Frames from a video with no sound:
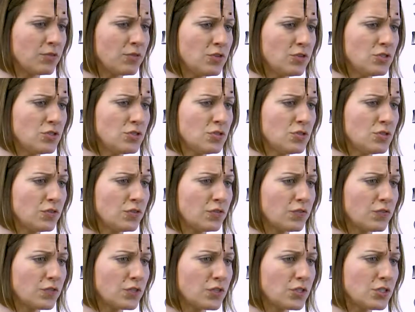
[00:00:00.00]
If you do the
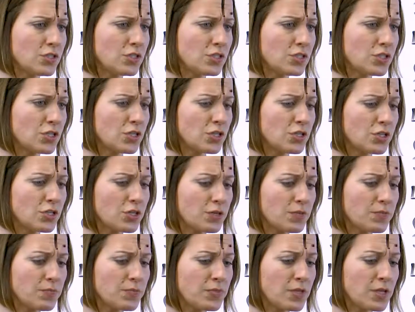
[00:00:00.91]
first
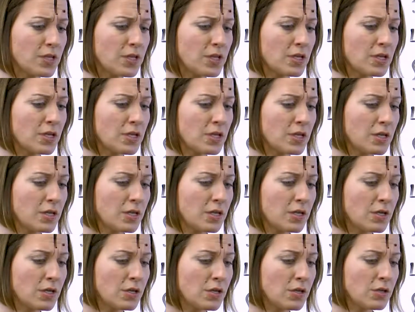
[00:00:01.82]
term,
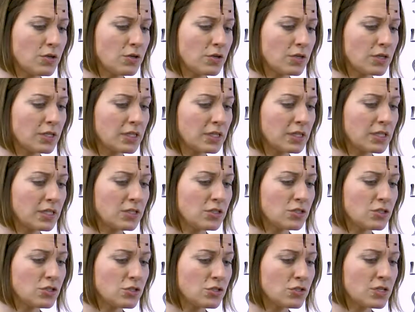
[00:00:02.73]

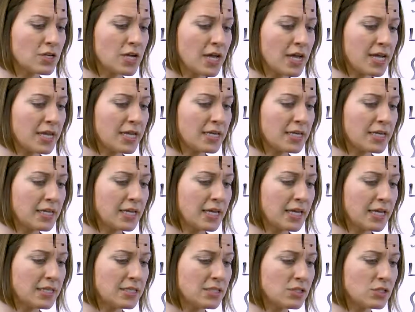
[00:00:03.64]
there's your
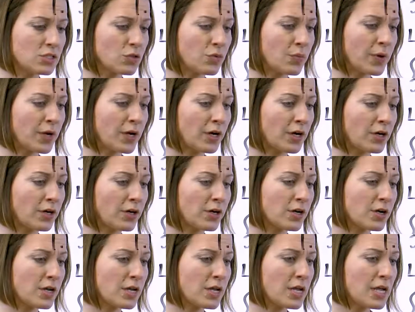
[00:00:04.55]
9k
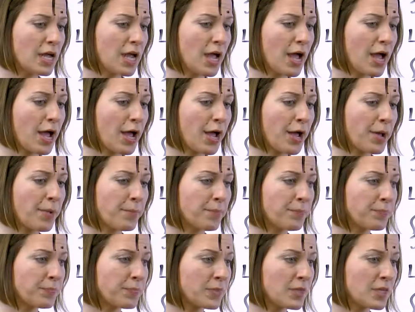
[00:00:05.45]
squared.
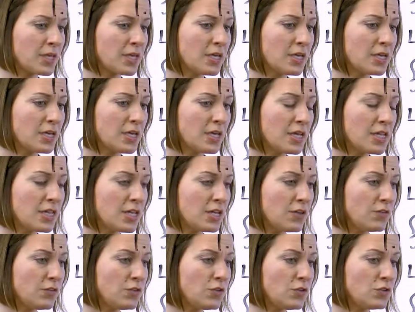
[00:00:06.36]
And then
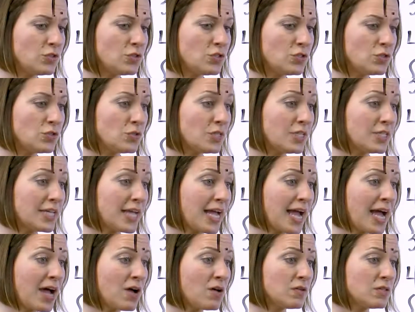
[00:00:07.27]
if you do the
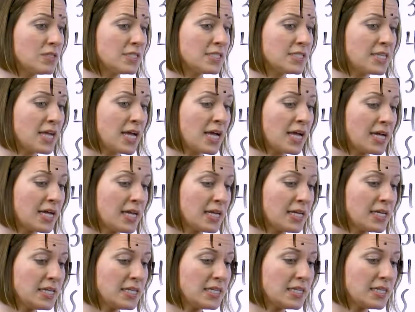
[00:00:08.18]

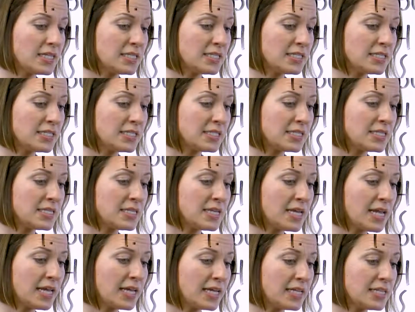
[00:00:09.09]
outside, this is
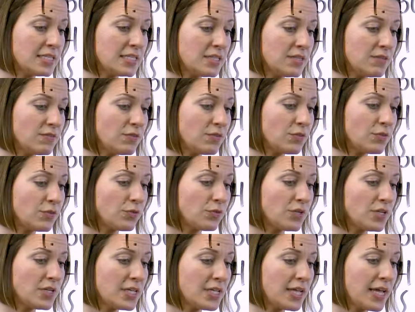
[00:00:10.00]
negative
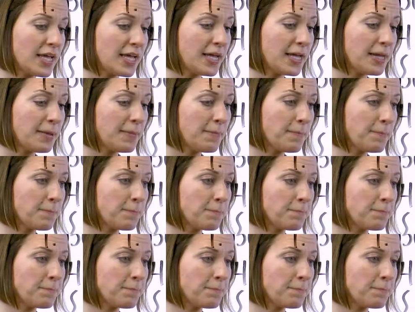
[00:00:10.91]
3k.